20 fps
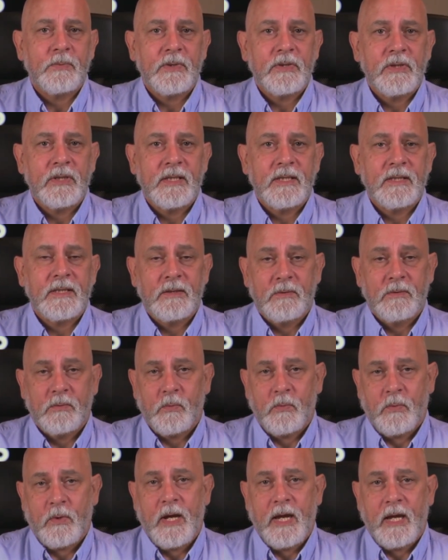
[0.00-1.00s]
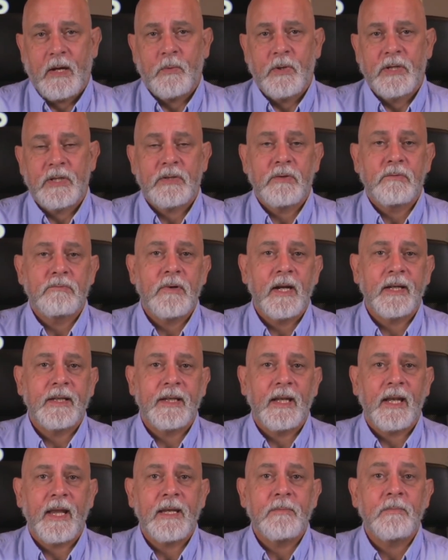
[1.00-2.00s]
which is why I want to
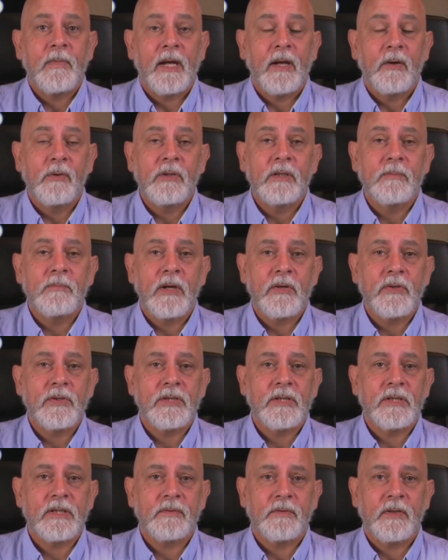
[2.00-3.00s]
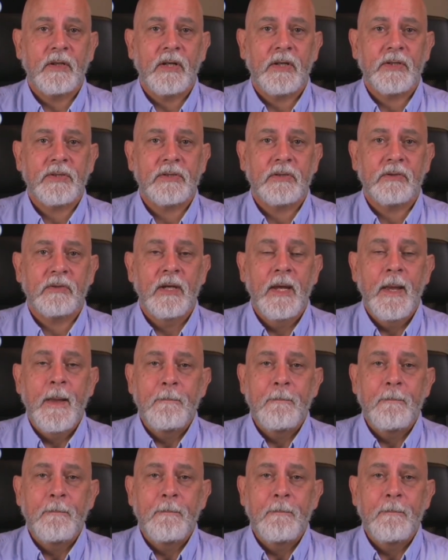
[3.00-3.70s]
regulate my own emotions first to